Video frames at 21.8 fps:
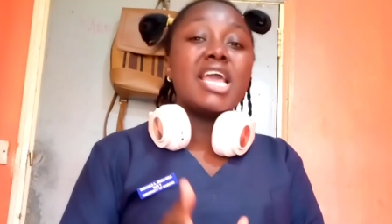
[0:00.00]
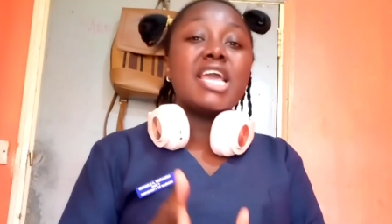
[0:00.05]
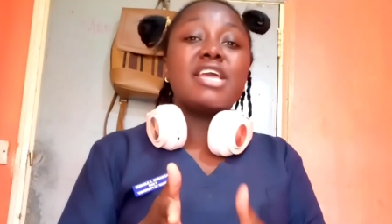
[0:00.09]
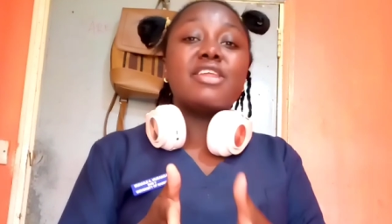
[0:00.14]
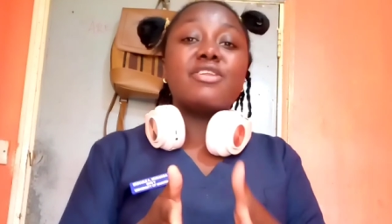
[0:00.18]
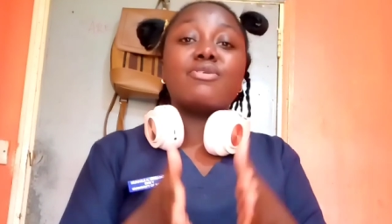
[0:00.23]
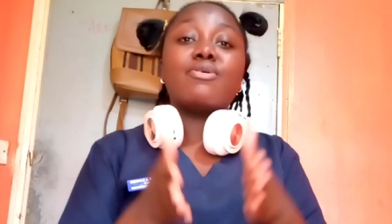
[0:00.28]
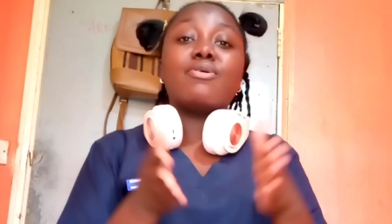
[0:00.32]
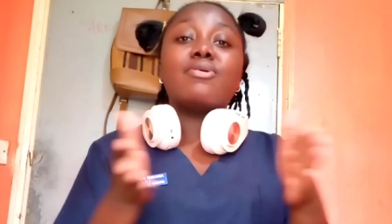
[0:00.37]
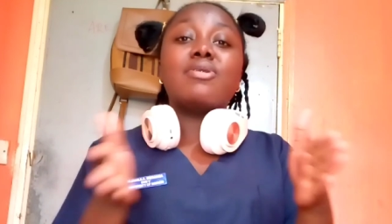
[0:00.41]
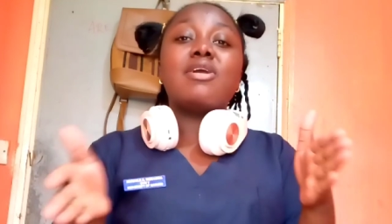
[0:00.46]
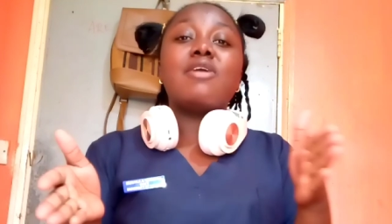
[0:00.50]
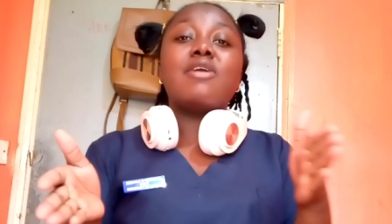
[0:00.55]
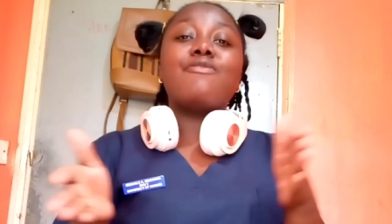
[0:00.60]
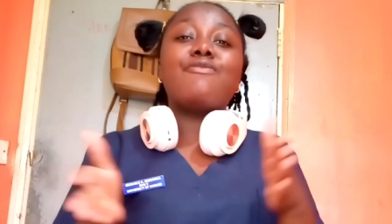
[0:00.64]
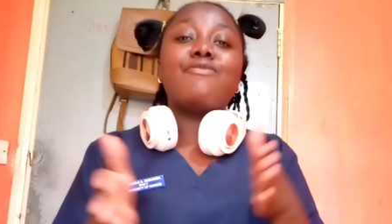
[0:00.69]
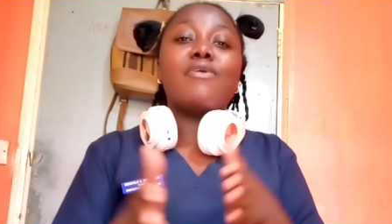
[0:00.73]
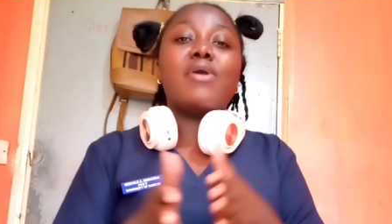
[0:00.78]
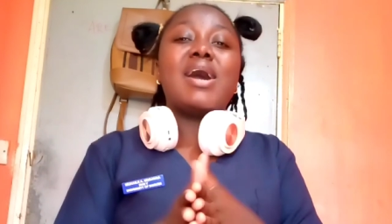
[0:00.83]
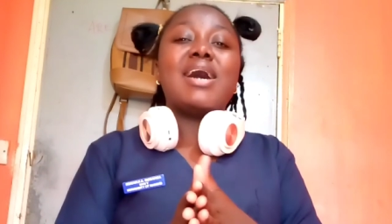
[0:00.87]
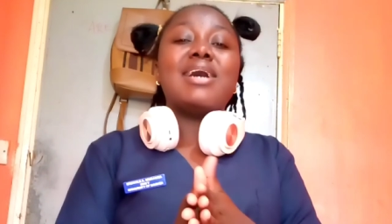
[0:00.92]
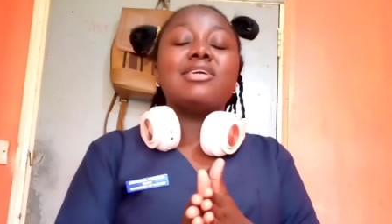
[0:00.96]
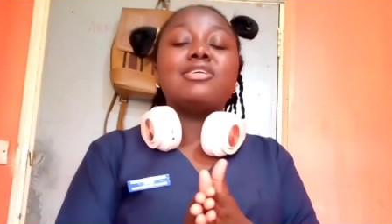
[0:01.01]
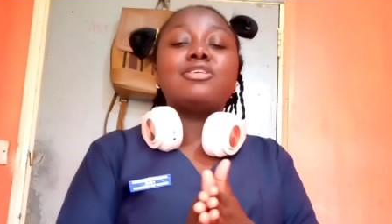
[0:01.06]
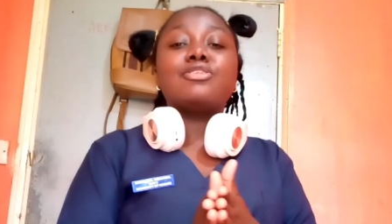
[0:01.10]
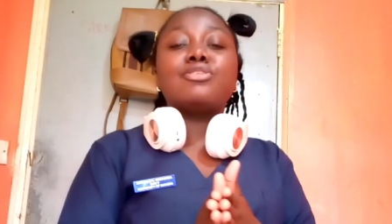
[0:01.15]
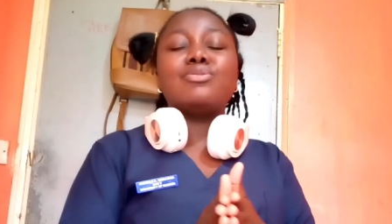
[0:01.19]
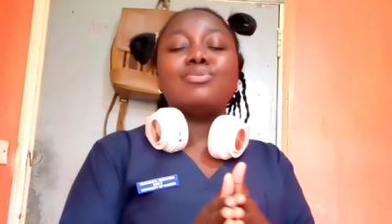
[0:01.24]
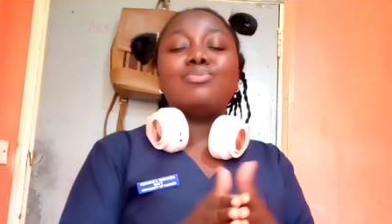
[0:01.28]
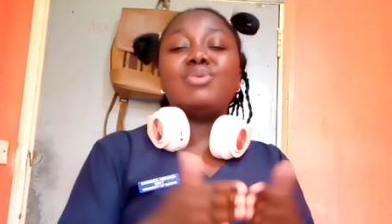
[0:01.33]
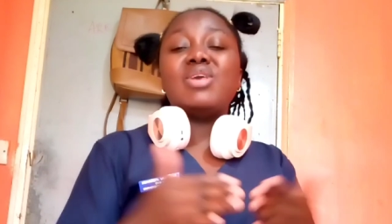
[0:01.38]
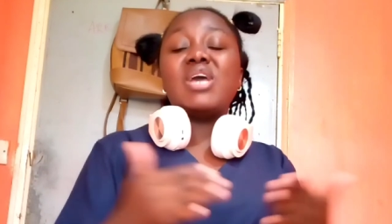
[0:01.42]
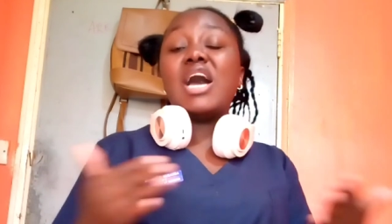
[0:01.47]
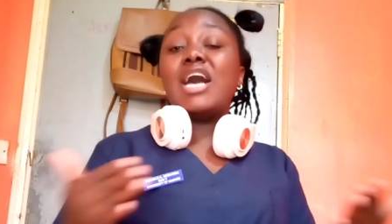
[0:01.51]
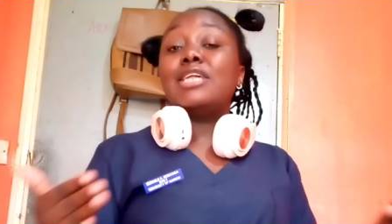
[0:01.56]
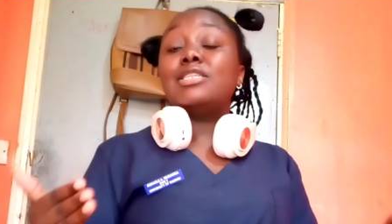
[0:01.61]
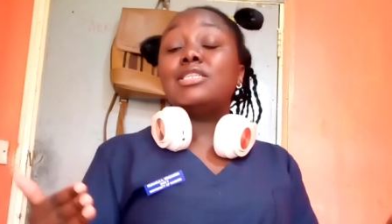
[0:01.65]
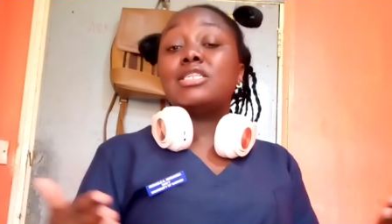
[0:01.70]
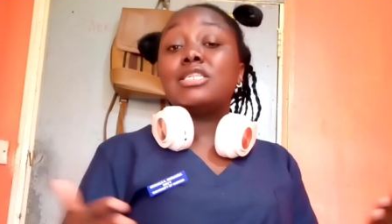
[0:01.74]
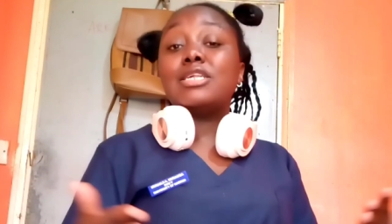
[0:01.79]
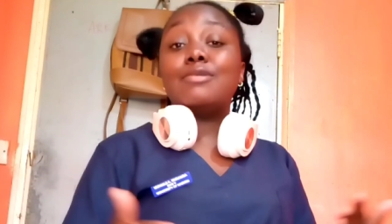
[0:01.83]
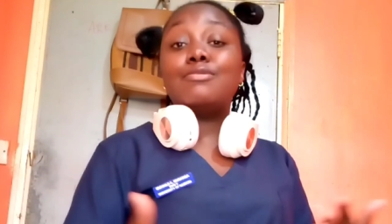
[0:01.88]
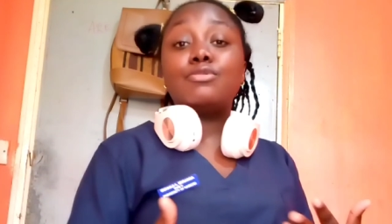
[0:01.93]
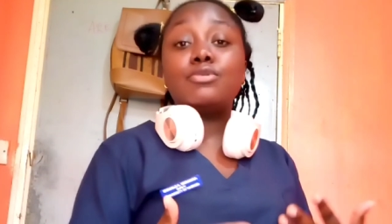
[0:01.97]
in order for us to be
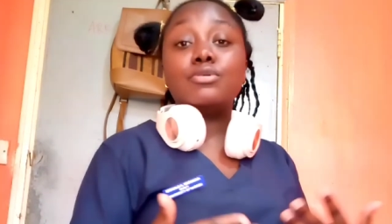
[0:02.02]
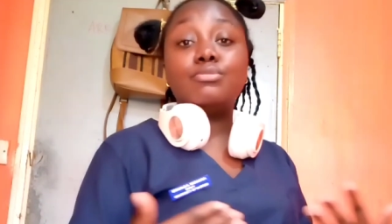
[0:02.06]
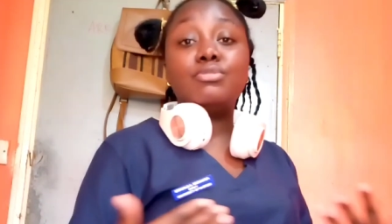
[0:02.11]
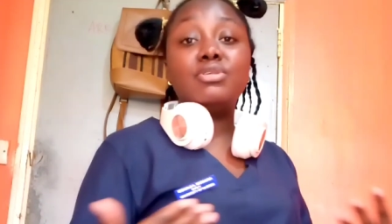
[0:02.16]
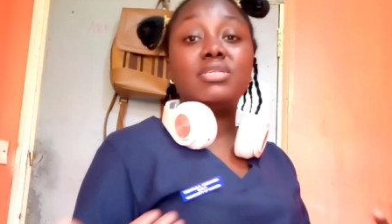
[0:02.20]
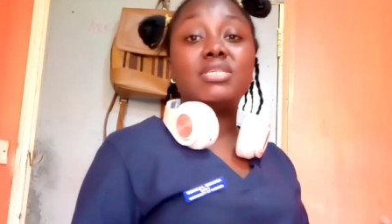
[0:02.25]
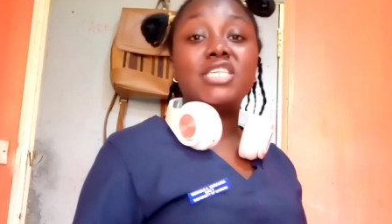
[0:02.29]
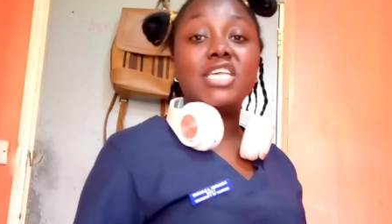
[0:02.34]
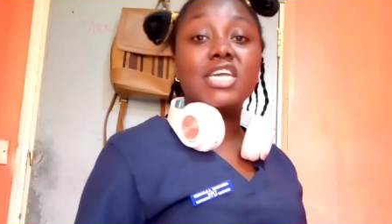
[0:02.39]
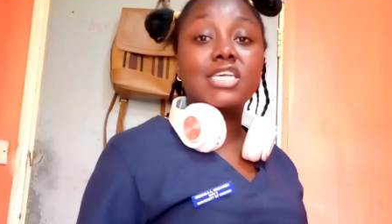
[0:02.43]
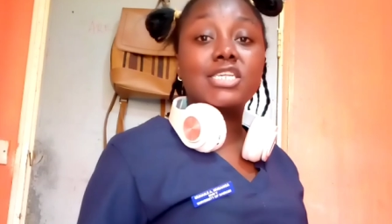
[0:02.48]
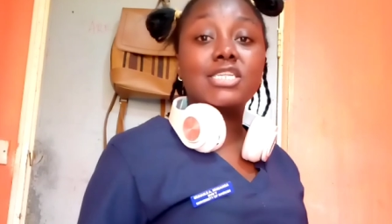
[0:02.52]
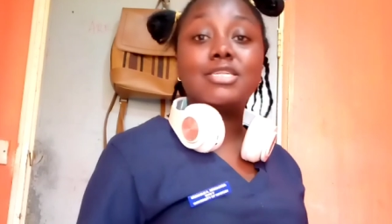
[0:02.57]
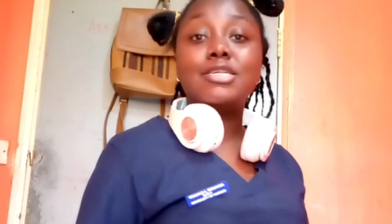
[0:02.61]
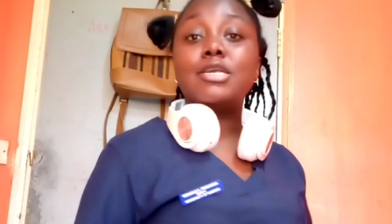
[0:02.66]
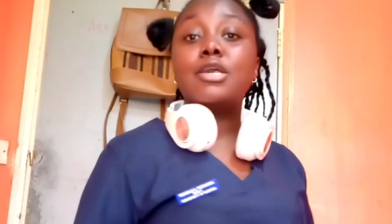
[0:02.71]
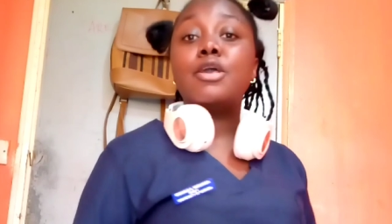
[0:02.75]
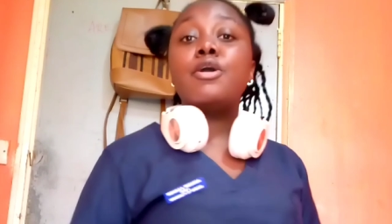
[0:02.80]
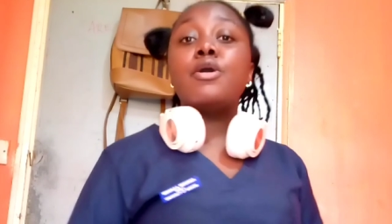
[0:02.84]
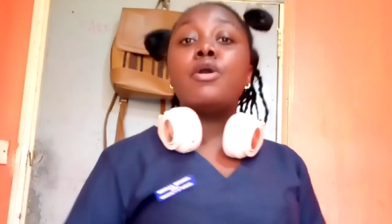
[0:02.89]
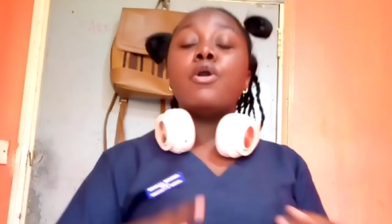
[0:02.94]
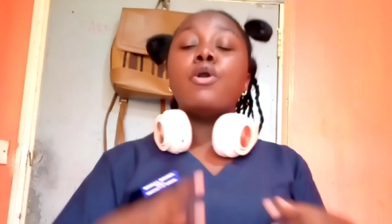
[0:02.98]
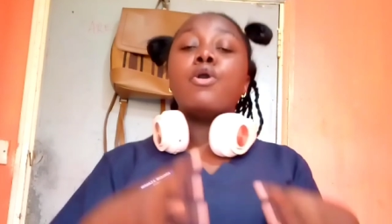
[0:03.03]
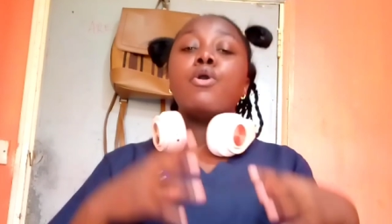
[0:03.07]
handsome, to be sexy.